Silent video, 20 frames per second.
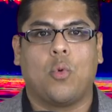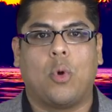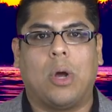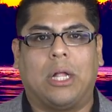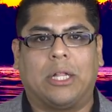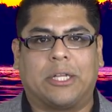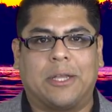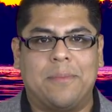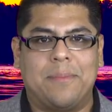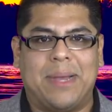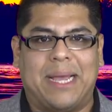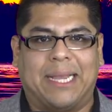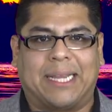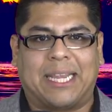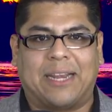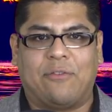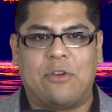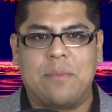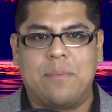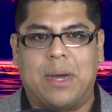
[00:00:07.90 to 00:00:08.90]
Welcome
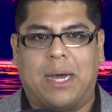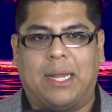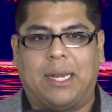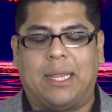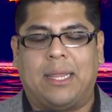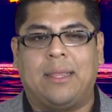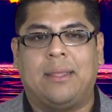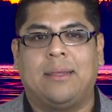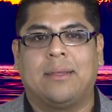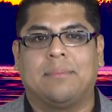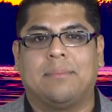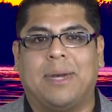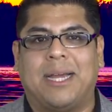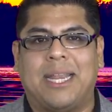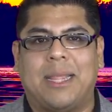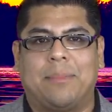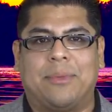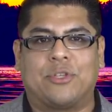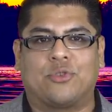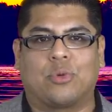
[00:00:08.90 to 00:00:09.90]
back, everybody. My
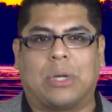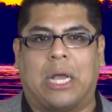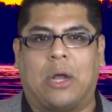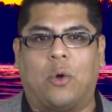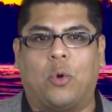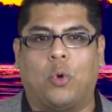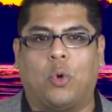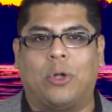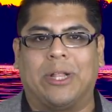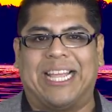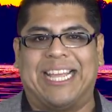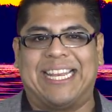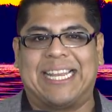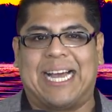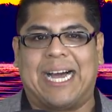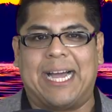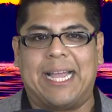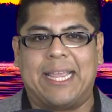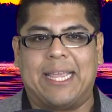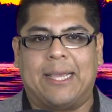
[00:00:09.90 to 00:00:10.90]
name is Raul, and
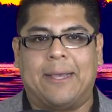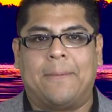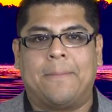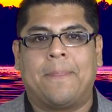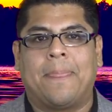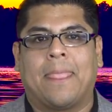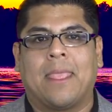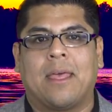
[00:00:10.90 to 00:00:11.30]
I am